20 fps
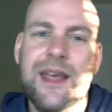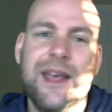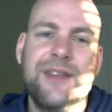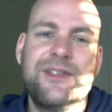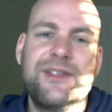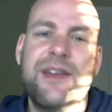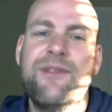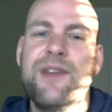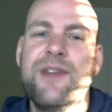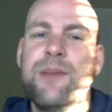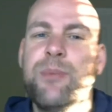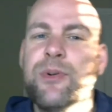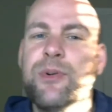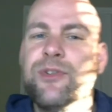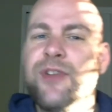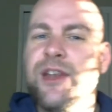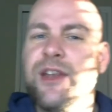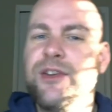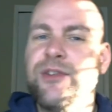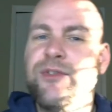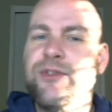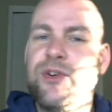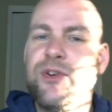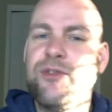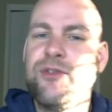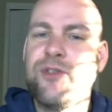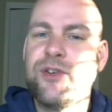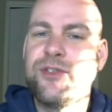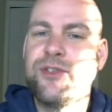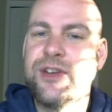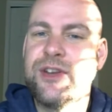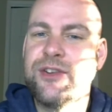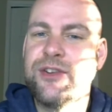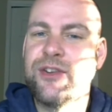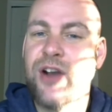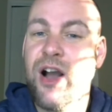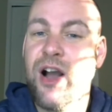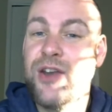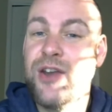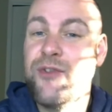70% of universities
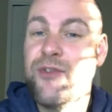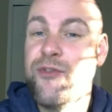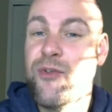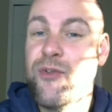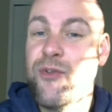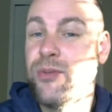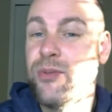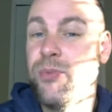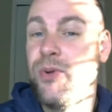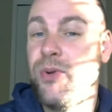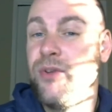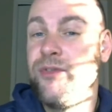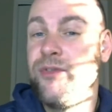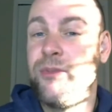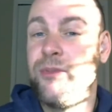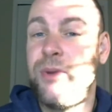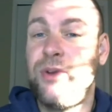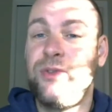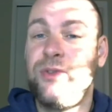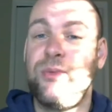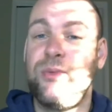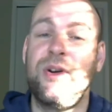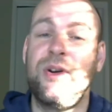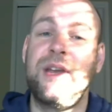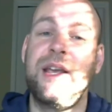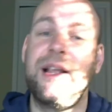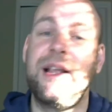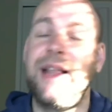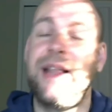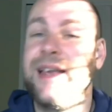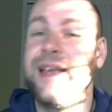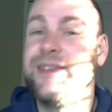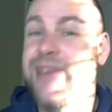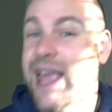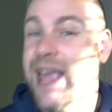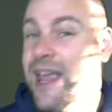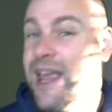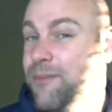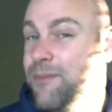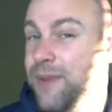are unaffordable for most working class
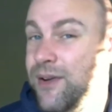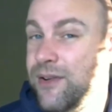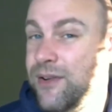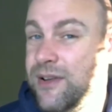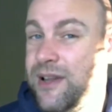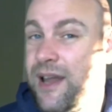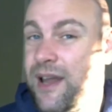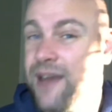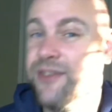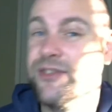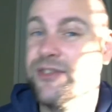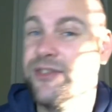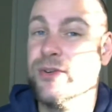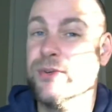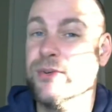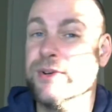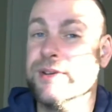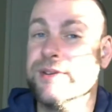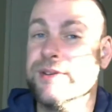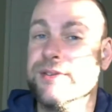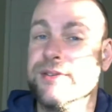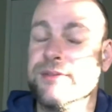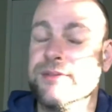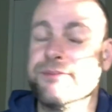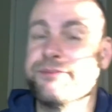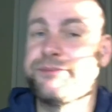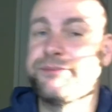and middle class students.